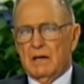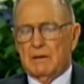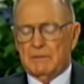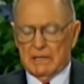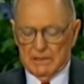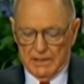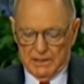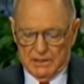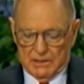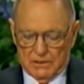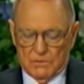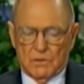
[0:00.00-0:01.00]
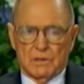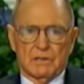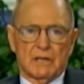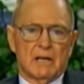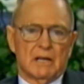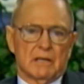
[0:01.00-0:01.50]
I mean, get into the Word
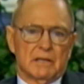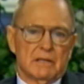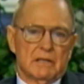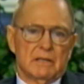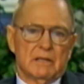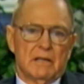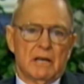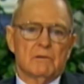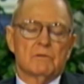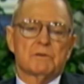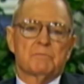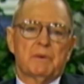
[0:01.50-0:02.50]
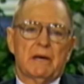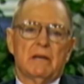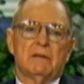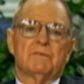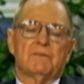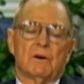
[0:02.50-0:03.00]
of God. It was
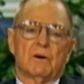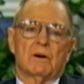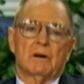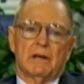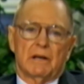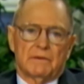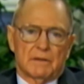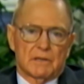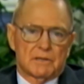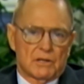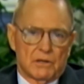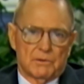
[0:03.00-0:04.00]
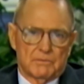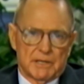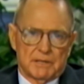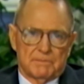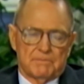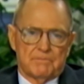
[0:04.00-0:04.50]
paid for in the
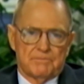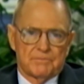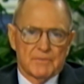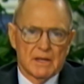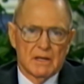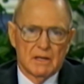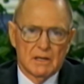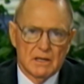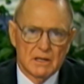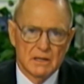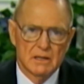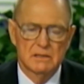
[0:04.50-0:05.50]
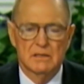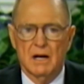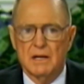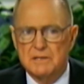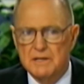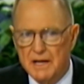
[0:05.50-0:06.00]
atonement.
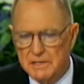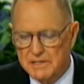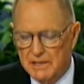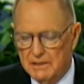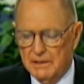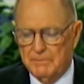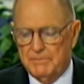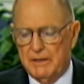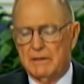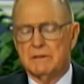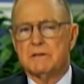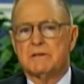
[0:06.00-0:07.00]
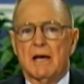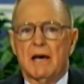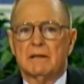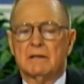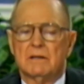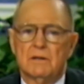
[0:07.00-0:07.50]
God's not sitting up there and
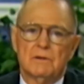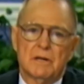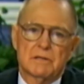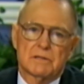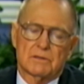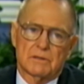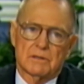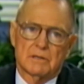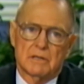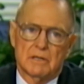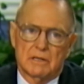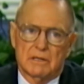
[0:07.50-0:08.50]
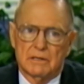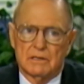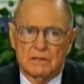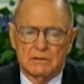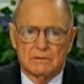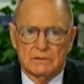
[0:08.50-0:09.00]
deciding who He's going to, you
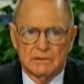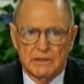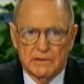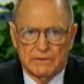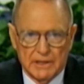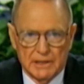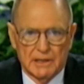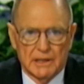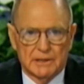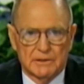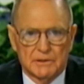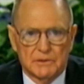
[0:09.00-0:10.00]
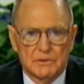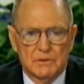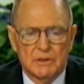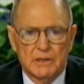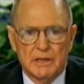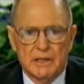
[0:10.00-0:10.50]
know, give healing to.
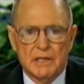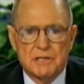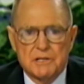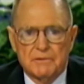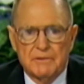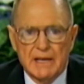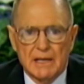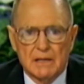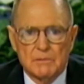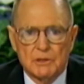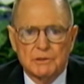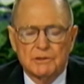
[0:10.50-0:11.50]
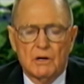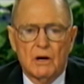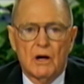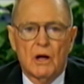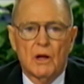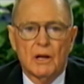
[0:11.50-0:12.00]
It's available to
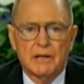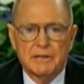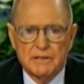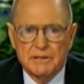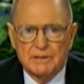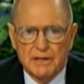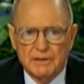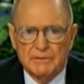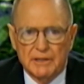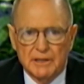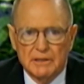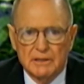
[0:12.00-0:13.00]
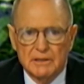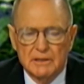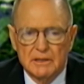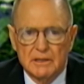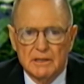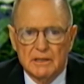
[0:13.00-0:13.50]
all under the covenant.
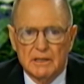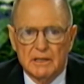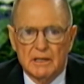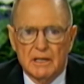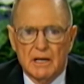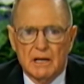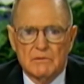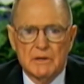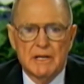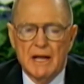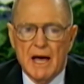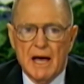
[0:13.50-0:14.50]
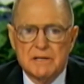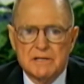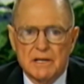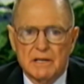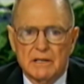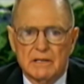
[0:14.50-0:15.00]
Uh, read
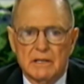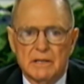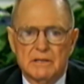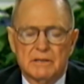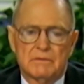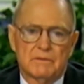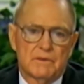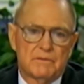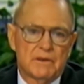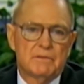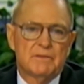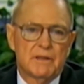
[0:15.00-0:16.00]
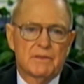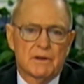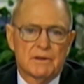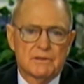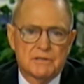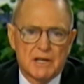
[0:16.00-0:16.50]
Isaiah, the
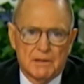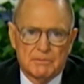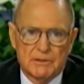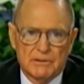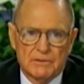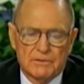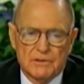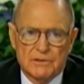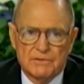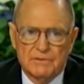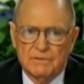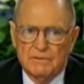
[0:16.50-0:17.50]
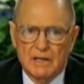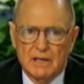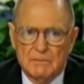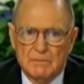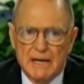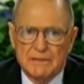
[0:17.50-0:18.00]
53rd chapter, the first,
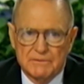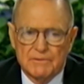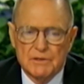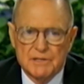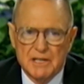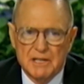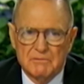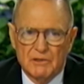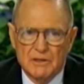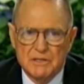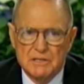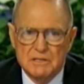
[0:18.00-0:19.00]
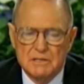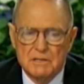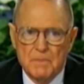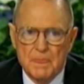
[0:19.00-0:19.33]
uh, about first 10 verses.